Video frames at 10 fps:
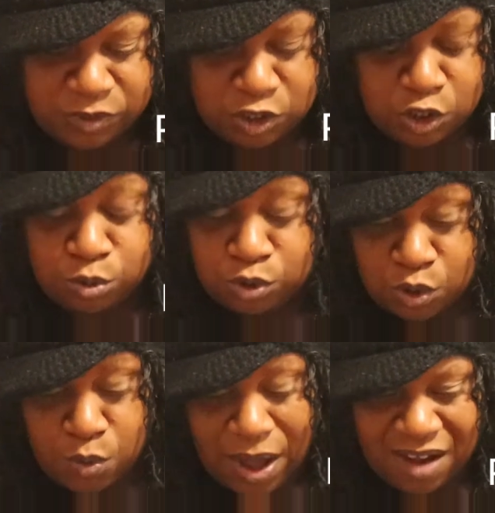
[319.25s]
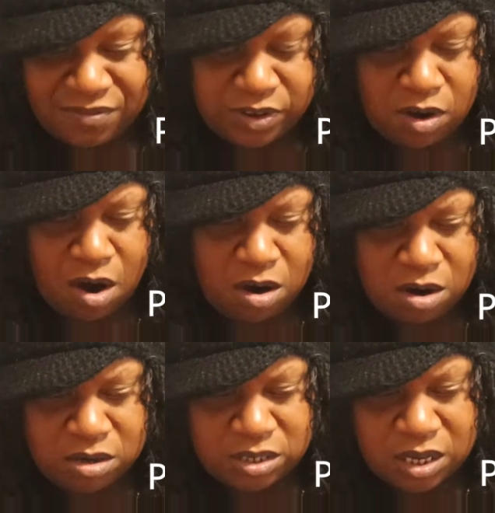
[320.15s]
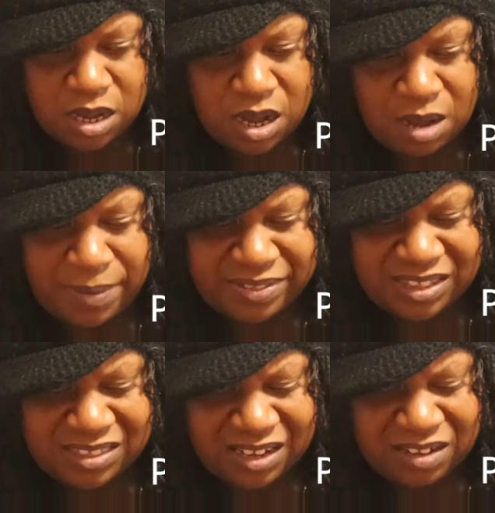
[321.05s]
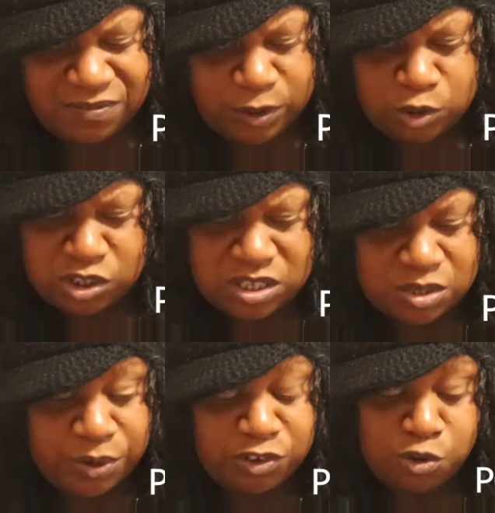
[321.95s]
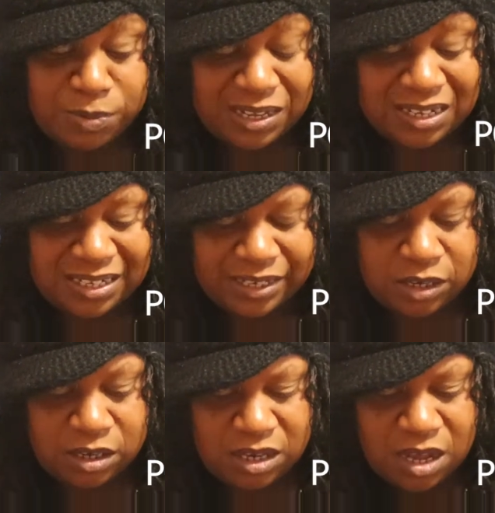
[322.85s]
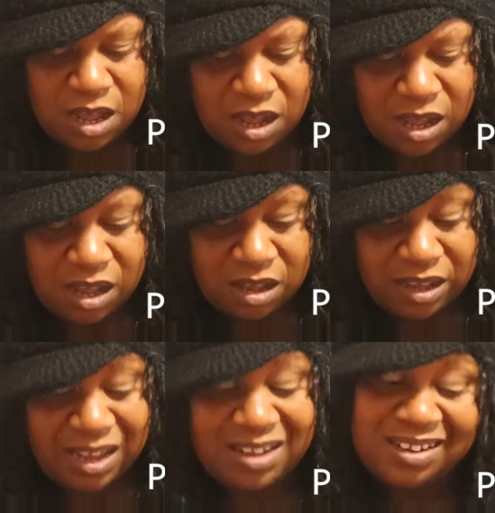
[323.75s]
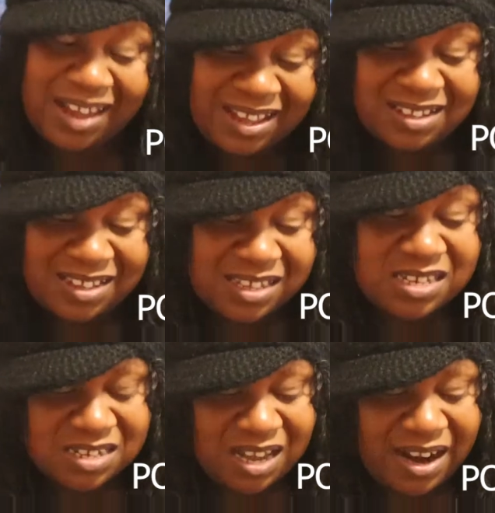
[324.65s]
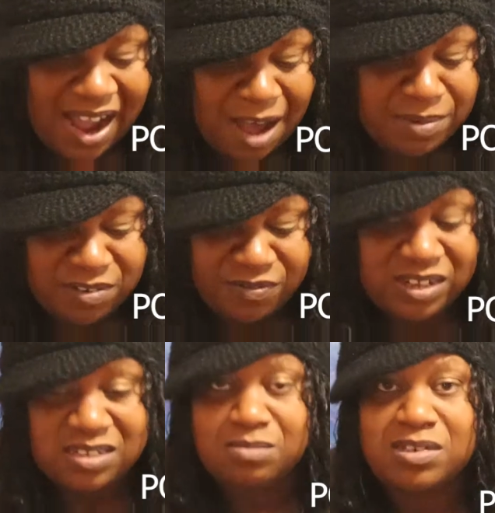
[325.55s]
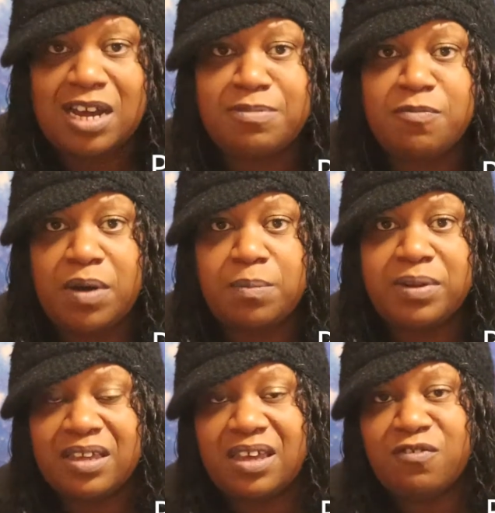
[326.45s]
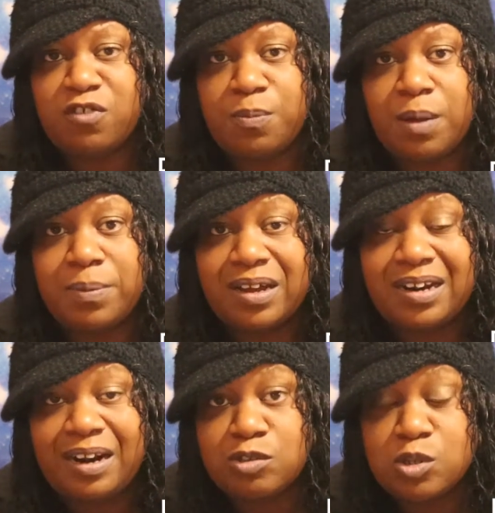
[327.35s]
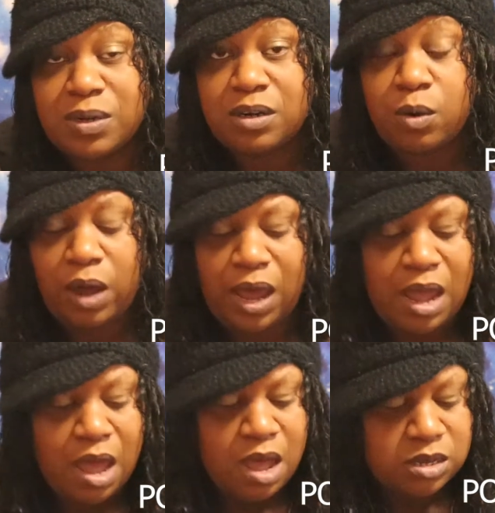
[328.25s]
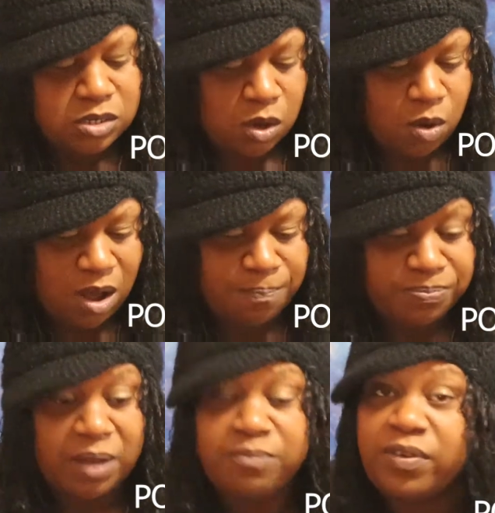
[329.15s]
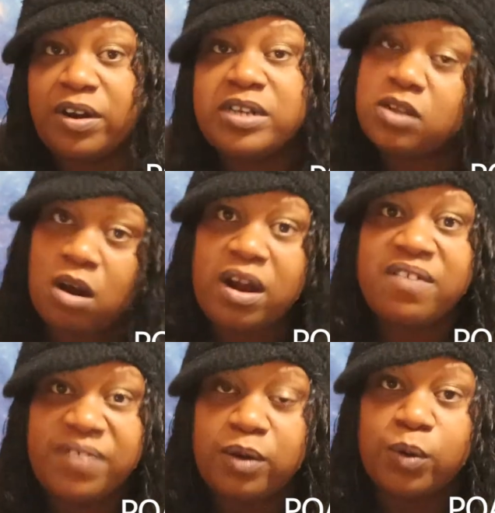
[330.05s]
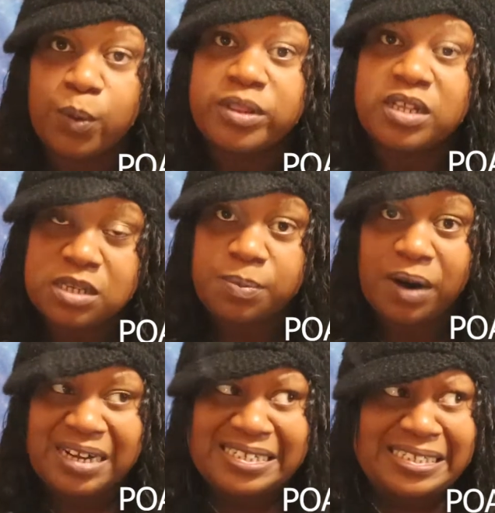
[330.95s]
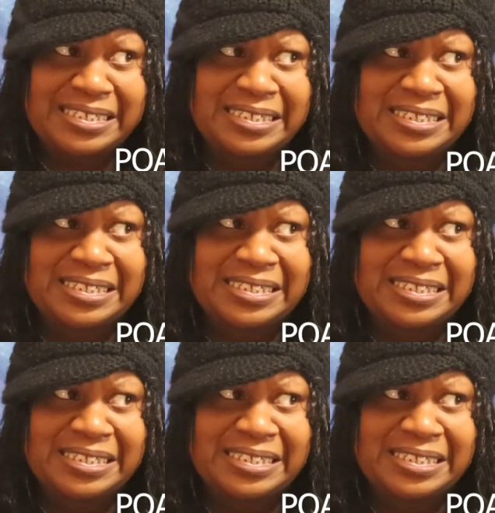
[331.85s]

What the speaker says: You do have their heart. I think that confusion is going to be cleared. And likely this is going to happen via some type of public gift or public announcement, okay? So I'm very sorry if I ruin the surprise.